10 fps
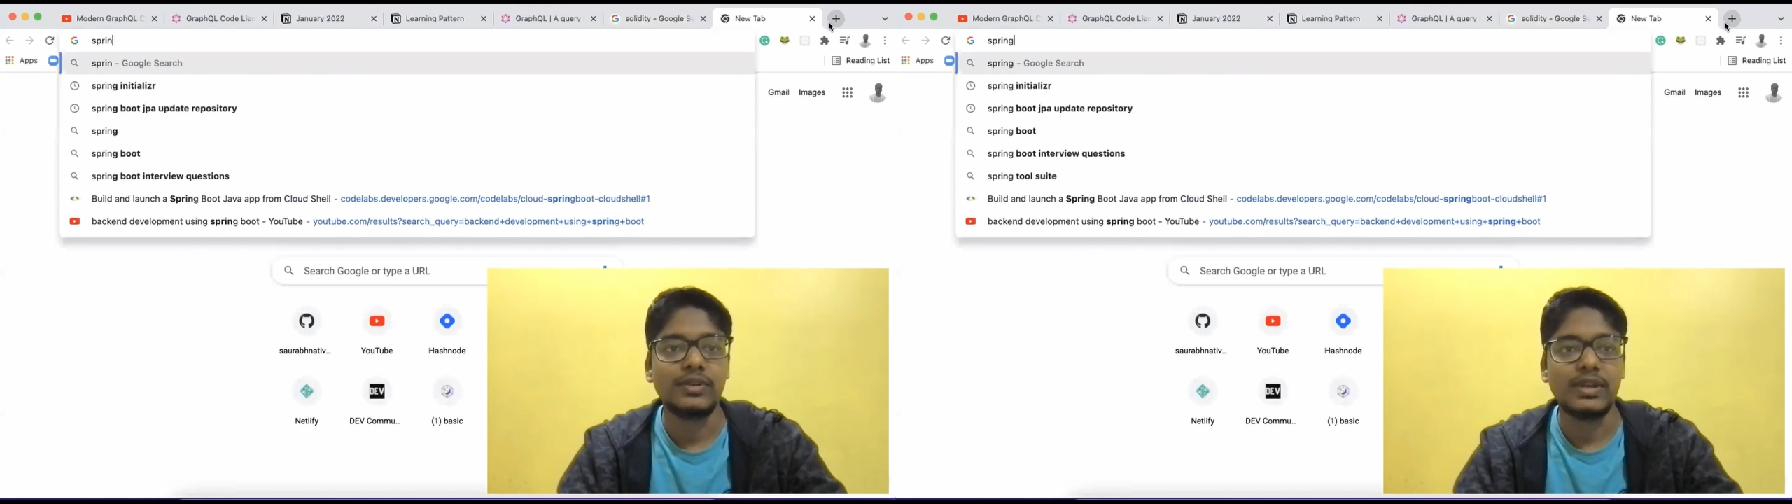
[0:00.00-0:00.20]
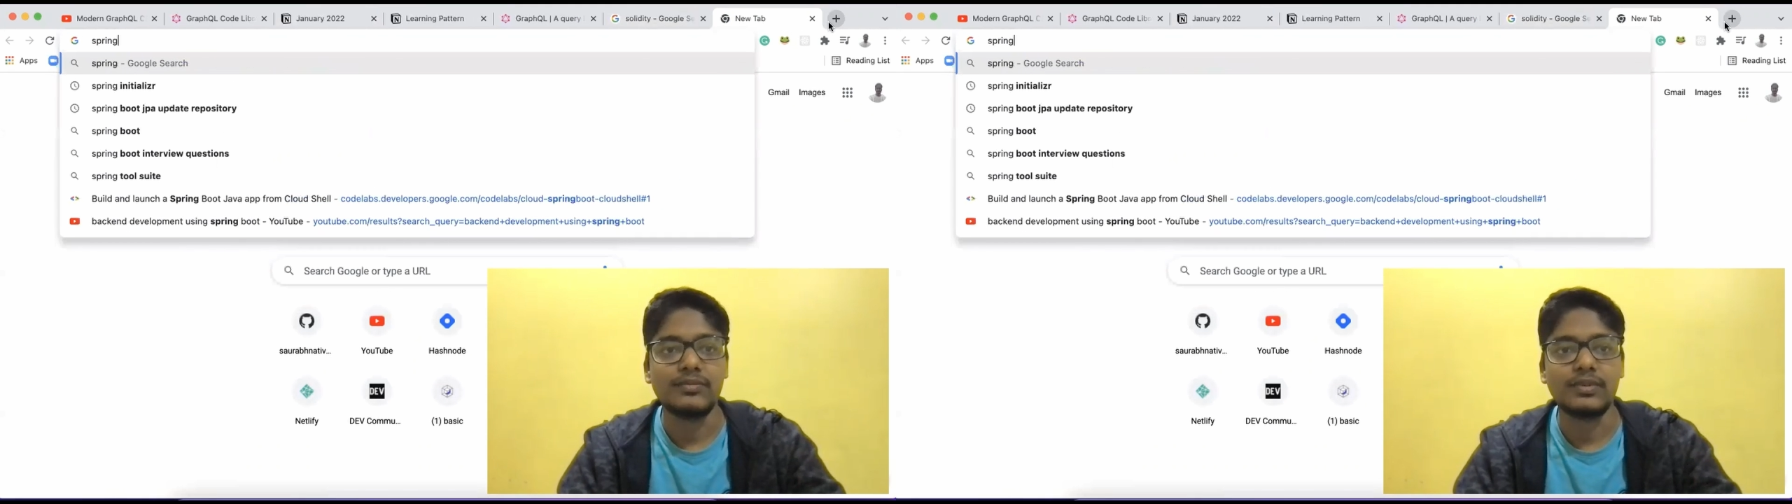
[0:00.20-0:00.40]

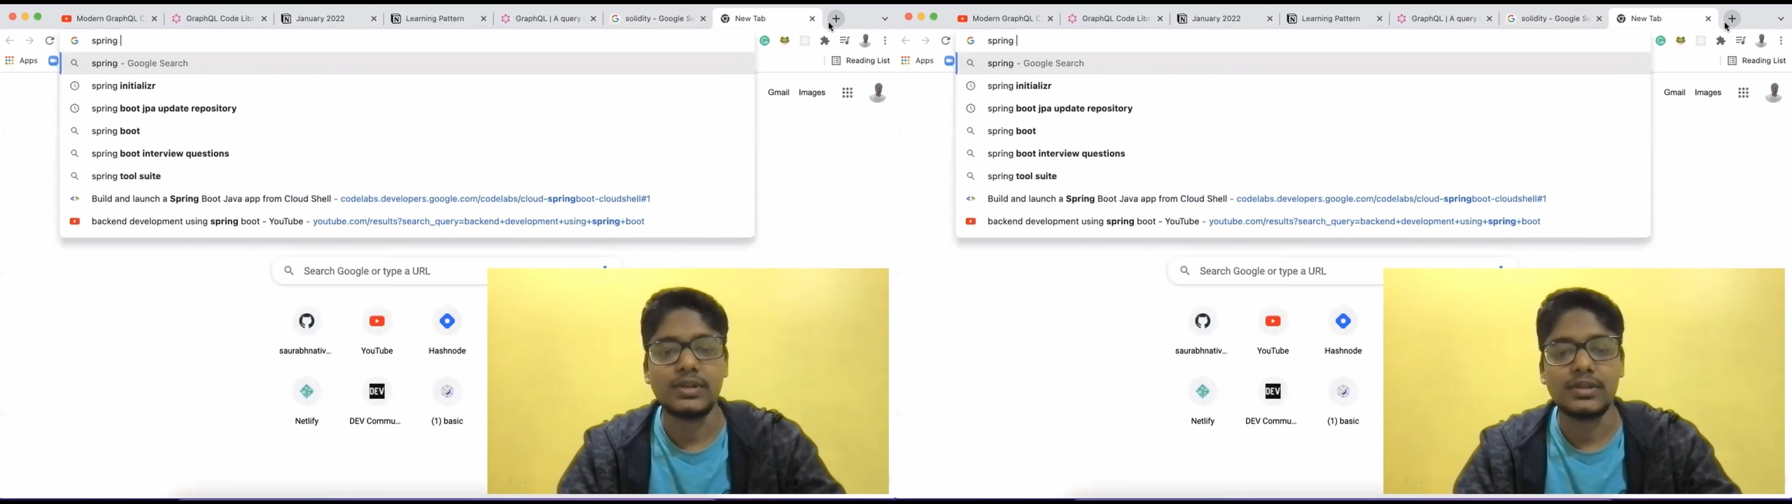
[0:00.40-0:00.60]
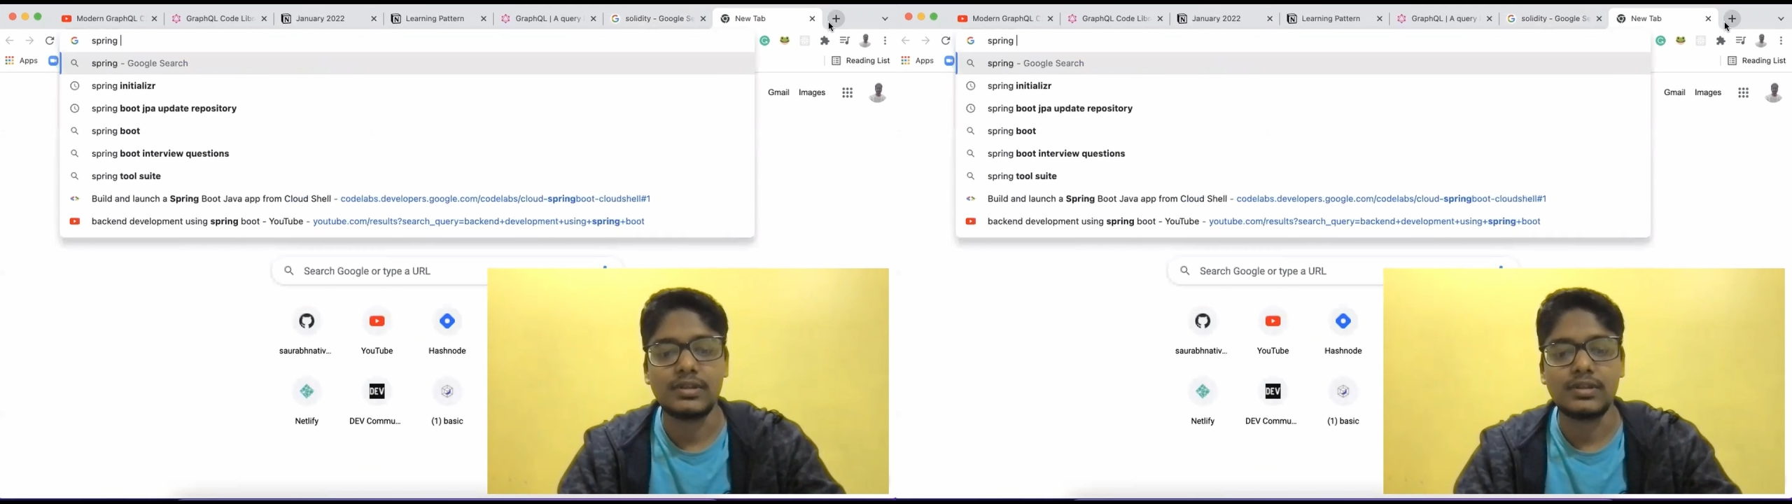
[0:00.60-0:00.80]

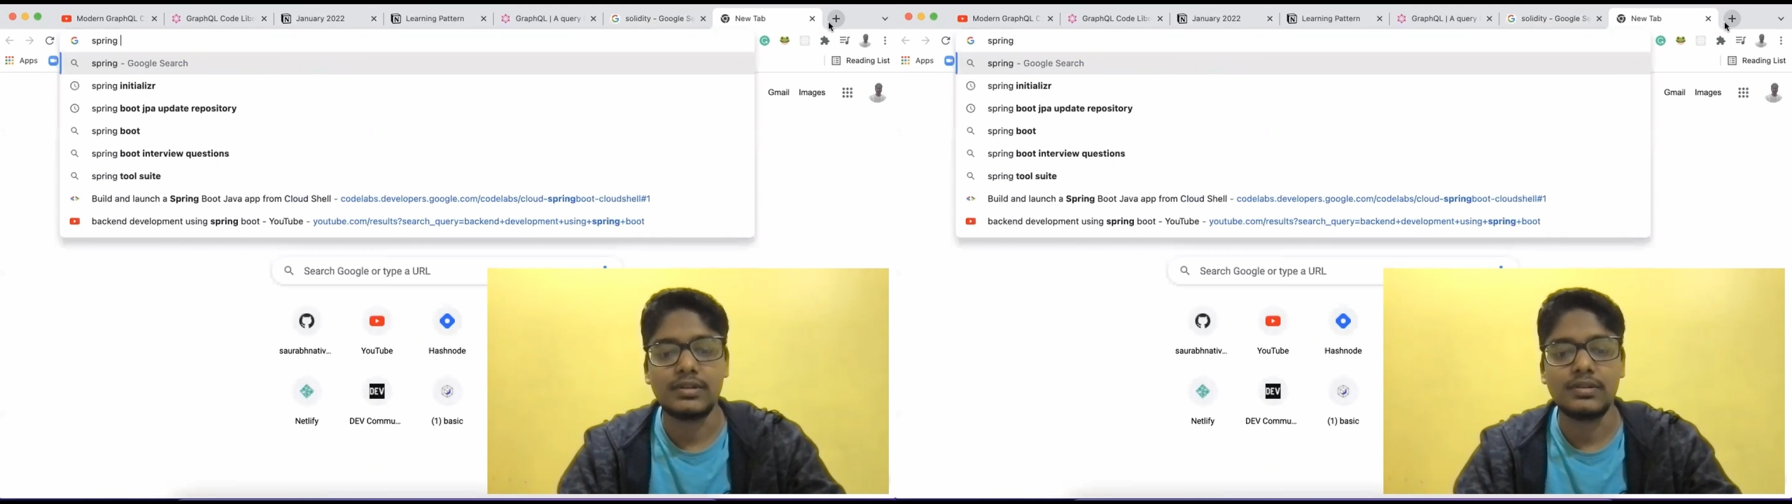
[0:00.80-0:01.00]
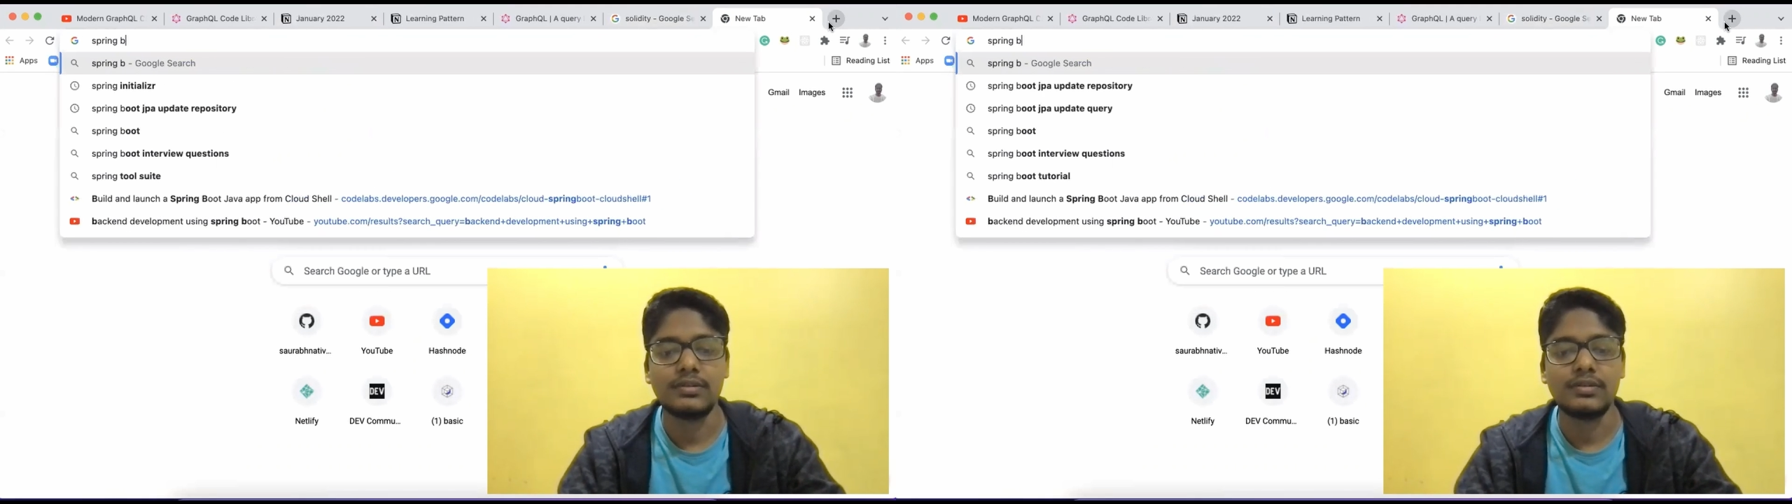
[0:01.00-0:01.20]
framework
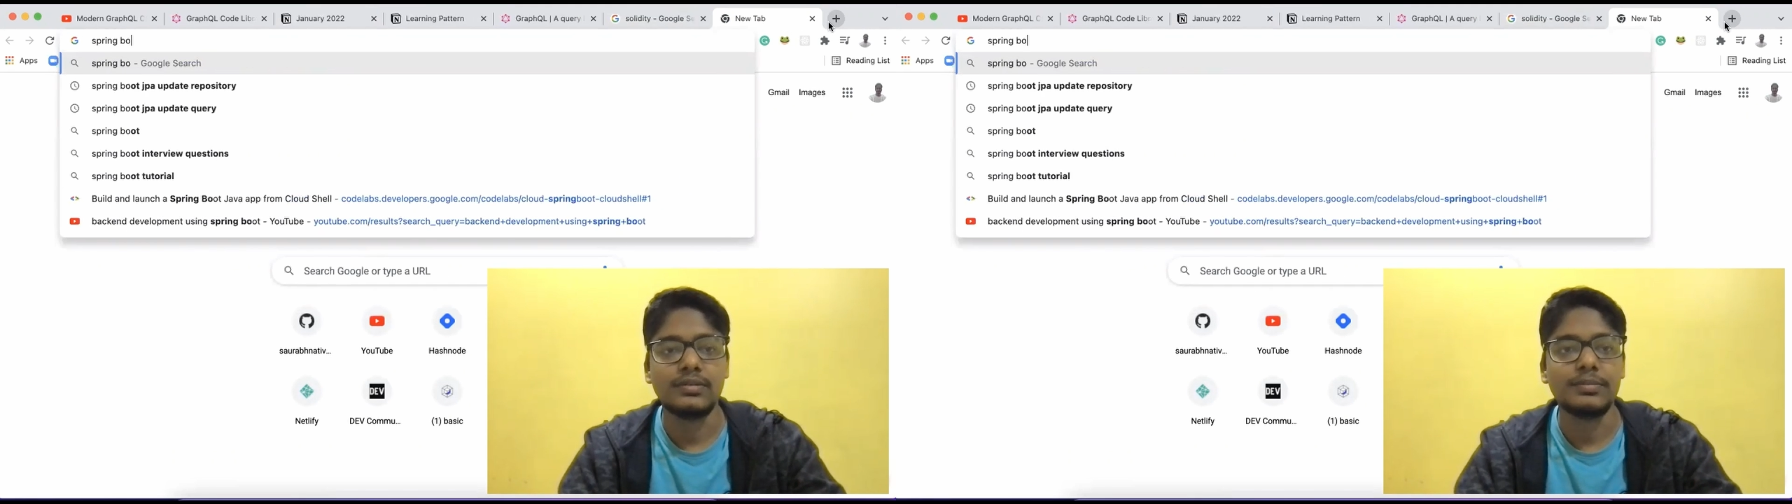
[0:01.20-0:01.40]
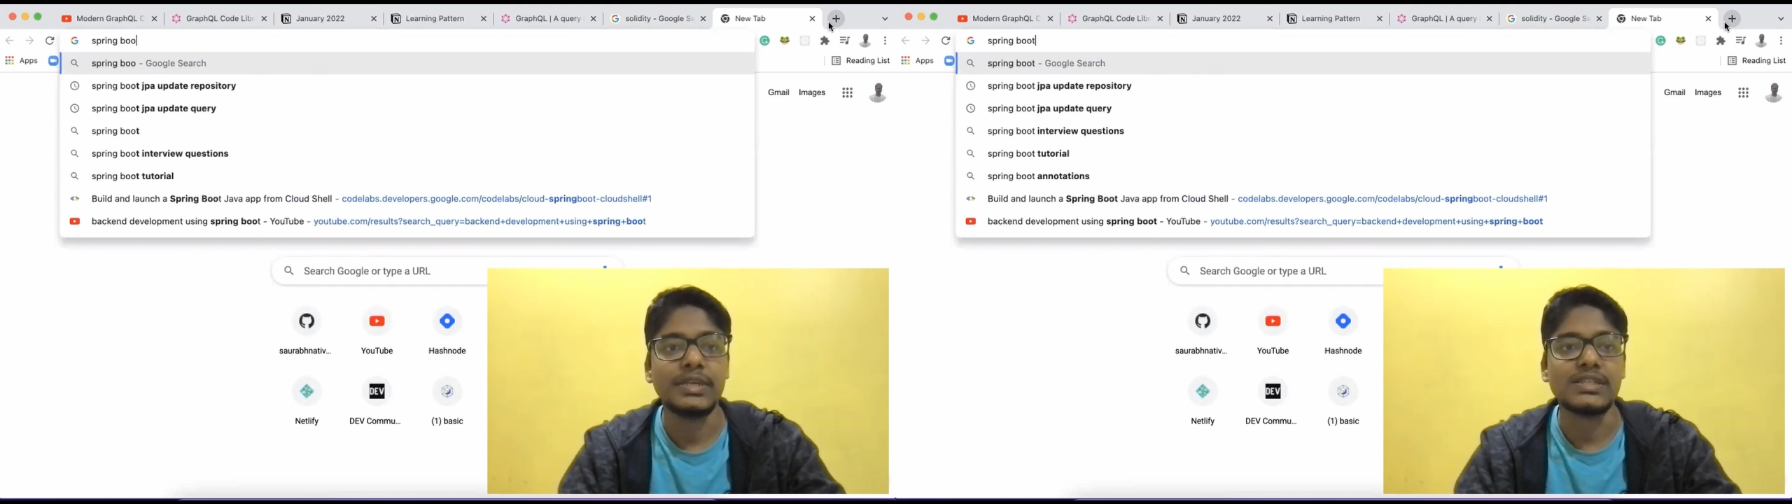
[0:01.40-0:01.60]

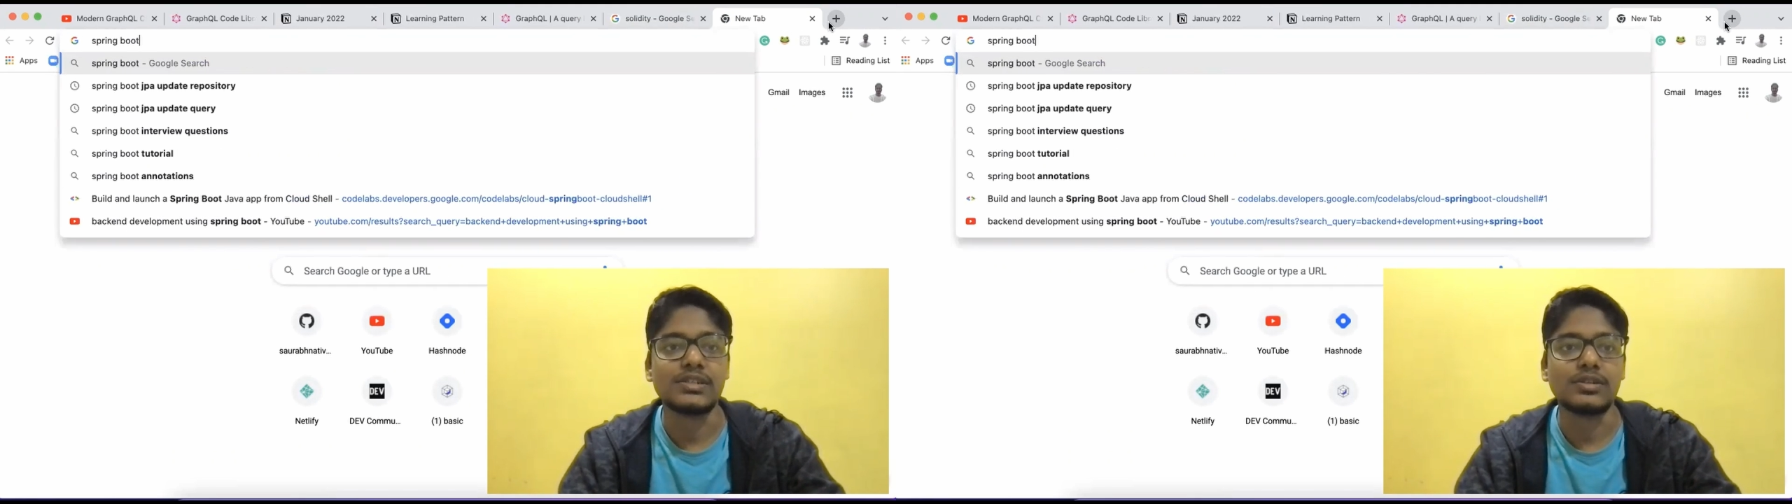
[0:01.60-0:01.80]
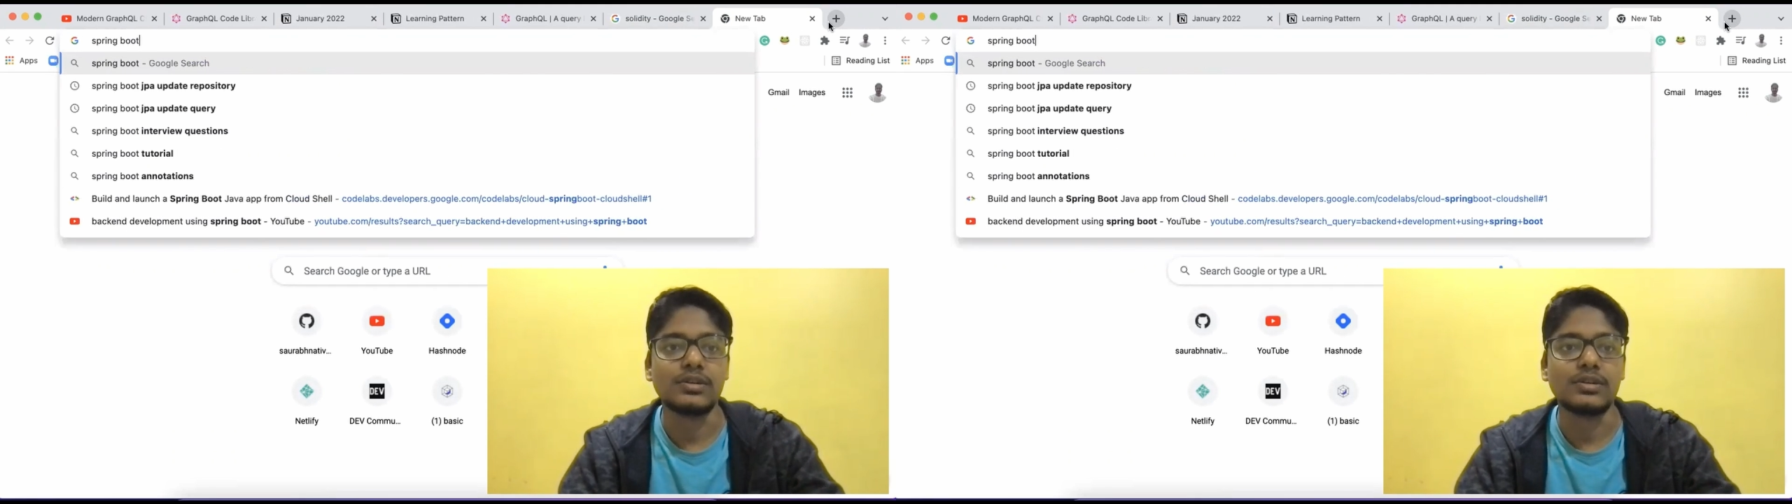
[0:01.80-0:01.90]
based